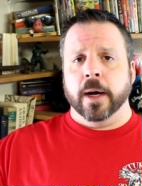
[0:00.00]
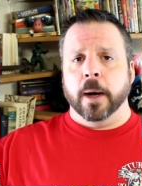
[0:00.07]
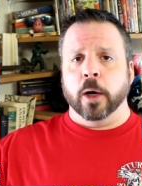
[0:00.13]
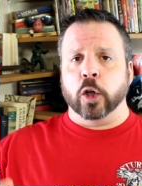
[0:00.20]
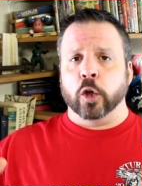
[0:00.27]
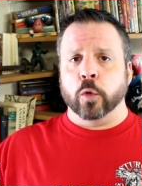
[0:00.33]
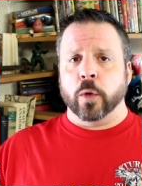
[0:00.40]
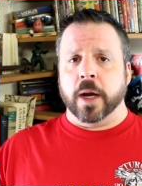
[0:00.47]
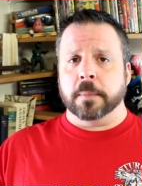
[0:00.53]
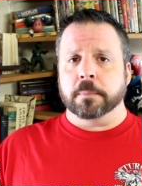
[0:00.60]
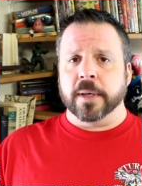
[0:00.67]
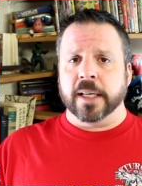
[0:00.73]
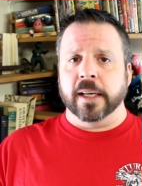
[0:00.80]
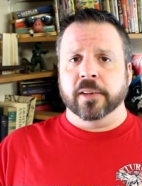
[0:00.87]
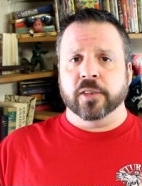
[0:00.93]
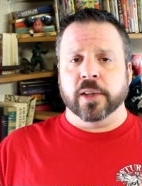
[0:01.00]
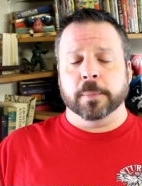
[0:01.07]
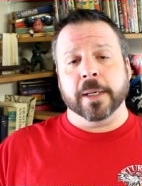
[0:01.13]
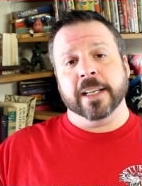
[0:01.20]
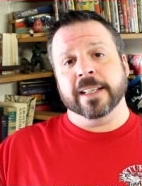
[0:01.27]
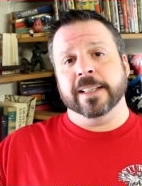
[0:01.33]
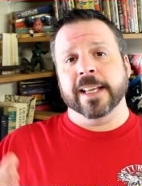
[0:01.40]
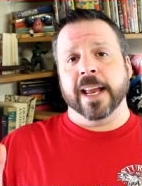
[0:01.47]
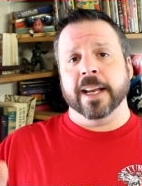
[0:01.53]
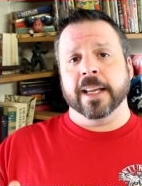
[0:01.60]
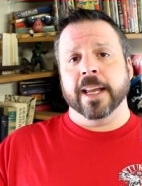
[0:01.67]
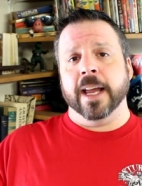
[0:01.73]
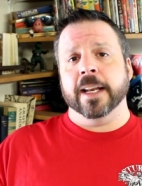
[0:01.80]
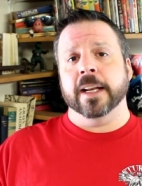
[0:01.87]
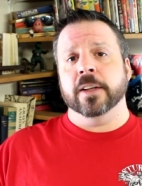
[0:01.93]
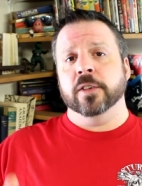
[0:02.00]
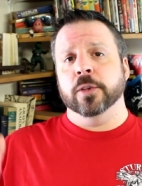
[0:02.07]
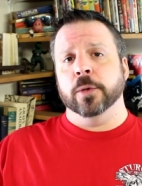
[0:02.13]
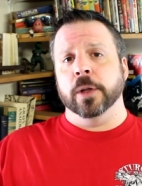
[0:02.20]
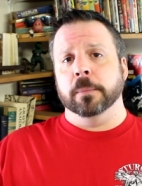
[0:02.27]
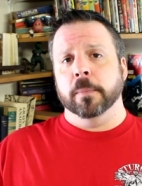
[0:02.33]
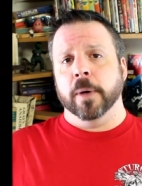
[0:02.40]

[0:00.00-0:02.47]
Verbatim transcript: a great big exhibit dedicated to the